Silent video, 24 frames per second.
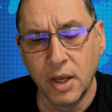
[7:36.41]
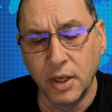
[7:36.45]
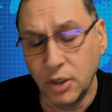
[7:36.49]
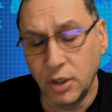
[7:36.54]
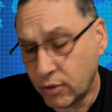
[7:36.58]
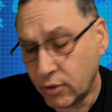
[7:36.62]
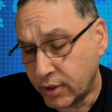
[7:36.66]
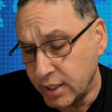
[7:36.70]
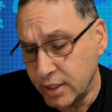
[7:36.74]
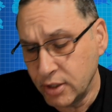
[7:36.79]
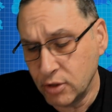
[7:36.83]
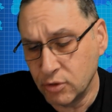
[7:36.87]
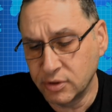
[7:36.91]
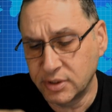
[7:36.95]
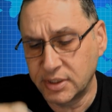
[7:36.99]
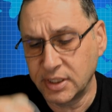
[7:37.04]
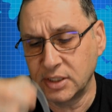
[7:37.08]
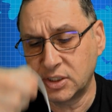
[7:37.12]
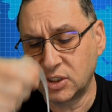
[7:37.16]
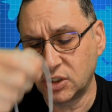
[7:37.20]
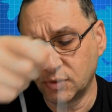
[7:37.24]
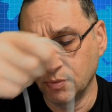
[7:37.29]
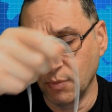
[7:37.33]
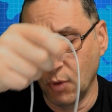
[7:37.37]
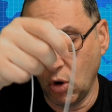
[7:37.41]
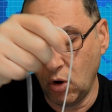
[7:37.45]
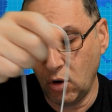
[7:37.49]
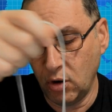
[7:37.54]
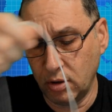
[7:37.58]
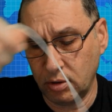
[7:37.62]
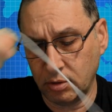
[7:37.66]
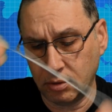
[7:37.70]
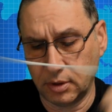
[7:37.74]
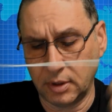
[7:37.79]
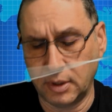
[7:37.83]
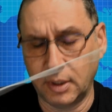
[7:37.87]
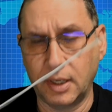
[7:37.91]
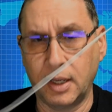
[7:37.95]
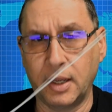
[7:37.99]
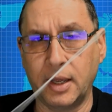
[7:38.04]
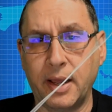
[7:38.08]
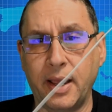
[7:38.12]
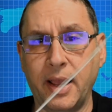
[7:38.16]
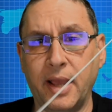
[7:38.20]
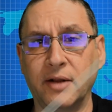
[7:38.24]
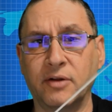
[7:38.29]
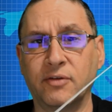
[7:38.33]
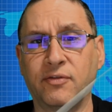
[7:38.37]
you can use a small
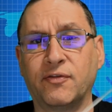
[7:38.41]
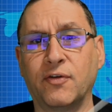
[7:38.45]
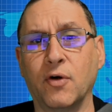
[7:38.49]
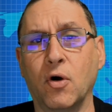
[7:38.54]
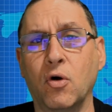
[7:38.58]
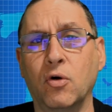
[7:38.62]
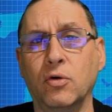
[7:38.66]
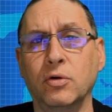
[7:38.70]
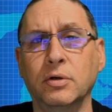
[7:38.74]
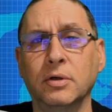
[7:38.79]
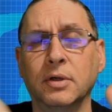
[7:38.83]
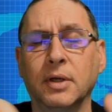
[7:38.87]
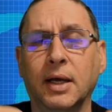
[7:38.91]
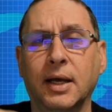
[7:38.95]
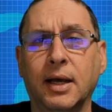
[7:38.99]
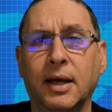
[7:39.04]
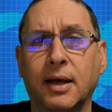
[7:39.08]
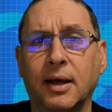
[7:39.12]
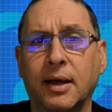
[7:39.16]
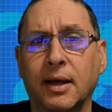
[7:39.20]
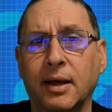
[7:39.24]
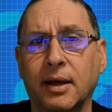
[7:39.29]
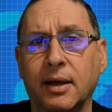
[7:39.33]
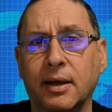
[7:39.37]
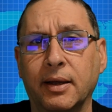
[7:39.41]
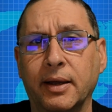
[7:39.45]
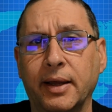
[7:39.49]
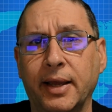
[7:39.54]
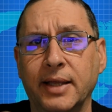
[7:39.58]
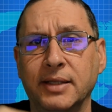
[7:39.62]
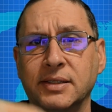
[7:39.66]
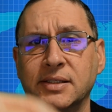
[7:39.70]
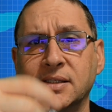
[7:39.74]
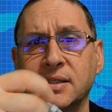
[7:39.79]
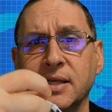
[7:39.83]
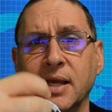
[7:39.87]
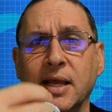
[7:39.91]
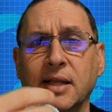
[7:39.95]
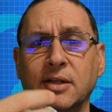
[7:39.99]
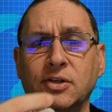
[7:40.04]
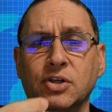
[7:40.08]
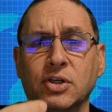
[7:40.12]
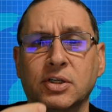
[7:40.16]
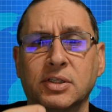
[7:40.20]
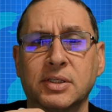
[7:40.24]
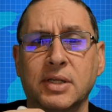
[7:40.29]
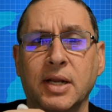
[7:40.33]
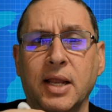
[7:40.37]
uh, headphone uh, headset
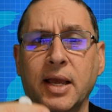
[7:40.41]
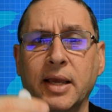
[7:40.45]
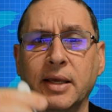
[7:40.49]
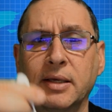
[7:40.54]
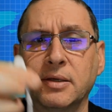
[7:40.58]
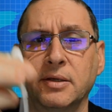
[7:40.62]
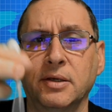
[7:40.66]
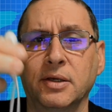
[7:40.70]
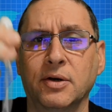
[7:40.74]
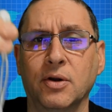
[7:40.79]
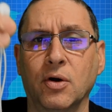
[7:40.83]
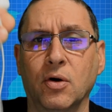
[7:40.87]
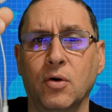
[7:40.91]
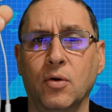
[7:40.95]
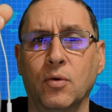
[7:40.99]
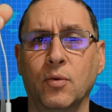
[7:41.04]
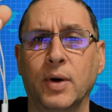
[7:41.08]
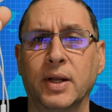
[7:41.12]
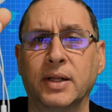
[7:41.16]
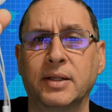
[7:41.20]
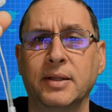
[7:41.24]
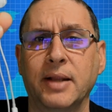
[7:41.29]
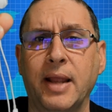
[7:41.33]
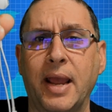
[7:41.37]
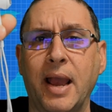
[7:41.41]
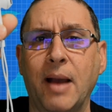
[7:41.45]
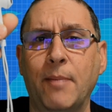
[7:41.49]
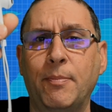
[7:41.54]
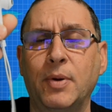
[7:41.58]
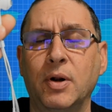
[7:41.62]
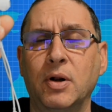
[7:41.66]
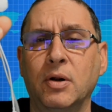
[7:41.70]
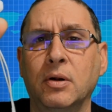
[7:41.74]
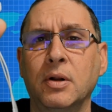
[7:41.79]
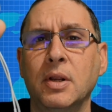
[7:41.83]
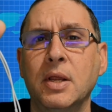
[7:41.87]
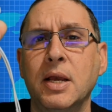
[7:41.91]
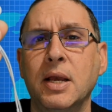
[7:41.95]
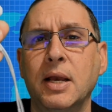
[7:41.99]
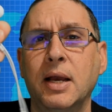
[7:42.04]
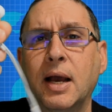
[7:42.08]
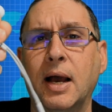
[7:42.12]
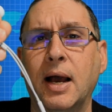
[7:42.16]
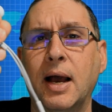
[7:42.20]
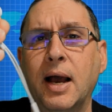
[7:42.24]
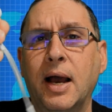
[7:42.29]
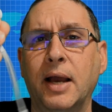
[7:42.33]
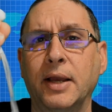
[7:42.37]
just like you know what apple
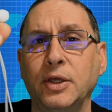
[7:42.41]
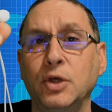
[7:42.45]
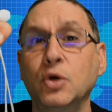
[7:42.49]
uh,